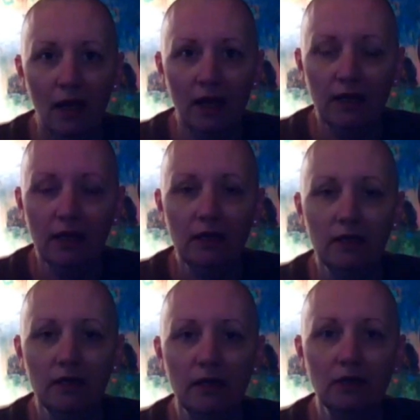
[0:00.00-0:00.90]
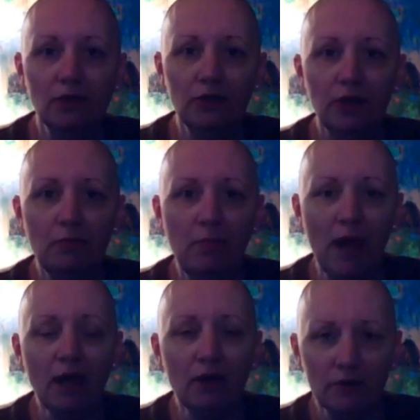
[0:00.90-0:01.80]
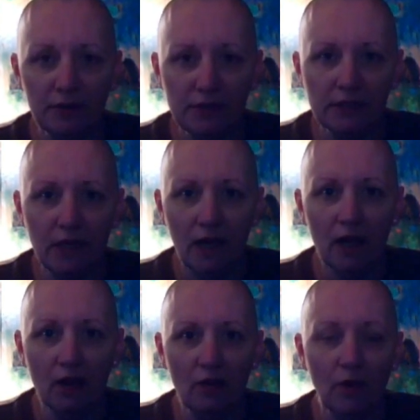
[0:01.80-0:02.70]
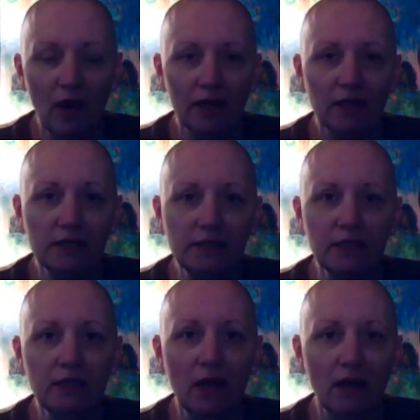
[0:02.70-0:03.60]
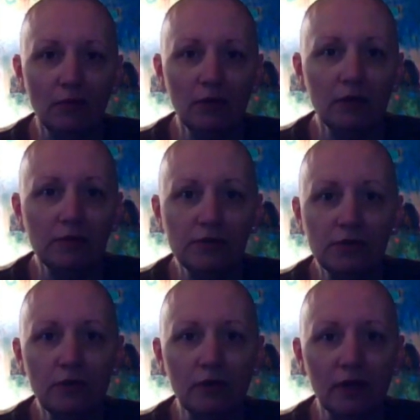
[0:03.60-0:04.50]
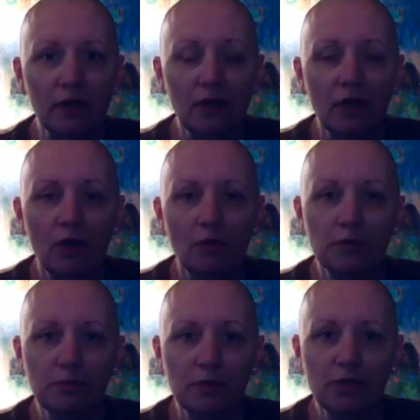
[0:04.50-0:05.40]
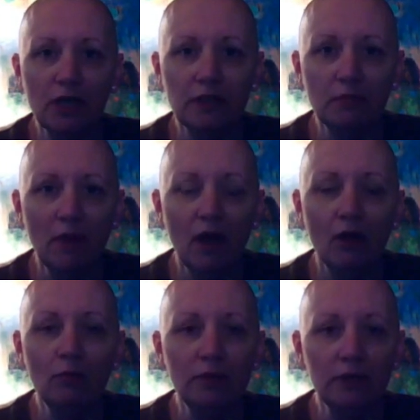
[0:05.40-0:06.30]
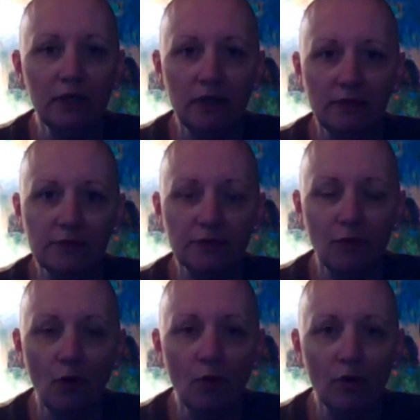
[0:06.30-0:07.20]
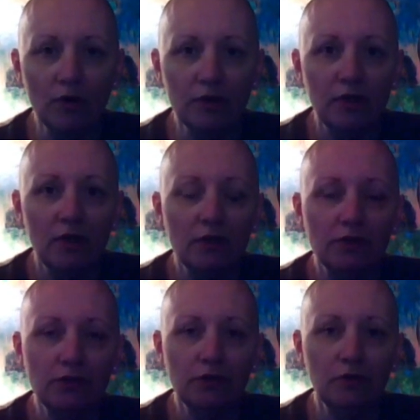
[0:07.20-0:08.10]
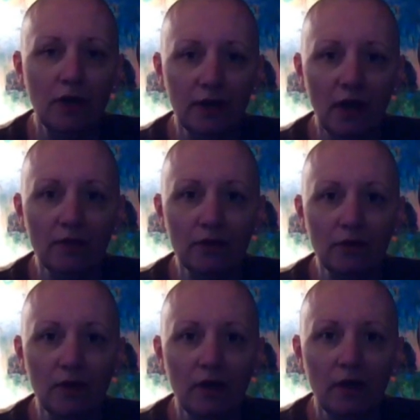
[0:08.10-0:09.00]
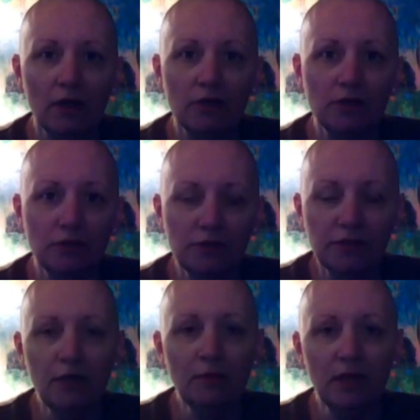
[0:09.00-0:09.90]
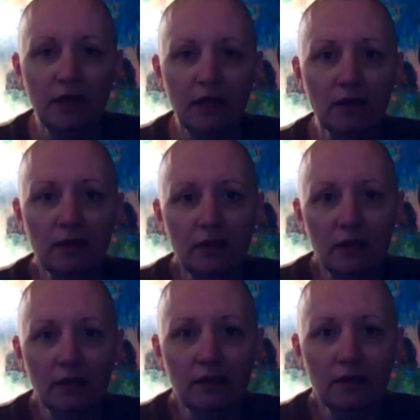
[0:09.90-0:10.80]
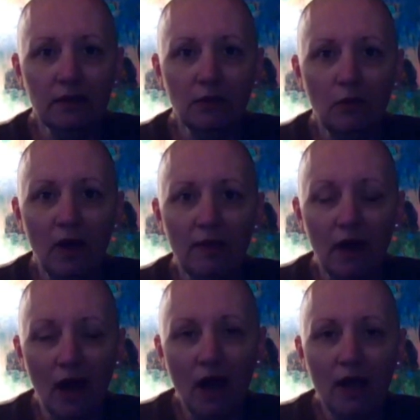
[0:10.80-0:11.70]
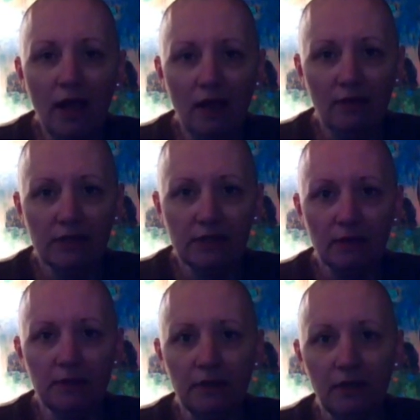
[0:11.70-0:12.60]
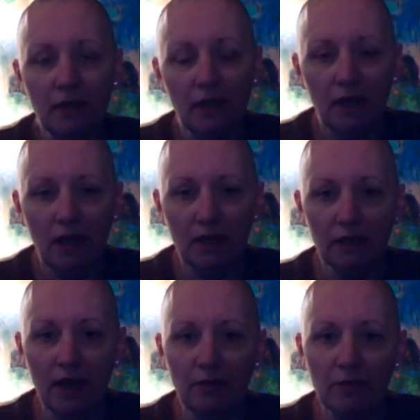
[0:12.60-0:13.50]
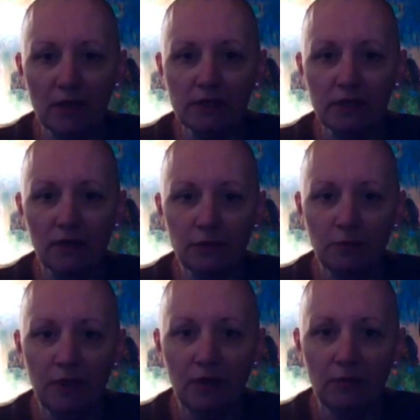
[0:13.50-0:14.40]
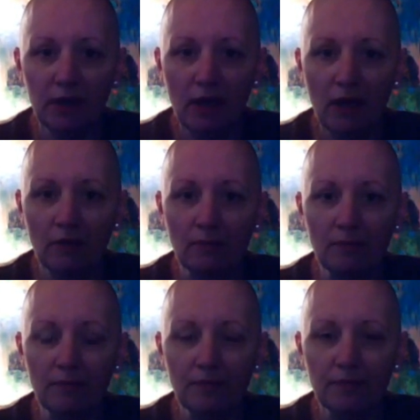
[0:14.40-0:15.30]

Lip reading: And in looking back on this now, what I can see that I really was doing was projecting my own beliefs forward to another to see me in the way that I have accepted and allowed myself to be and become.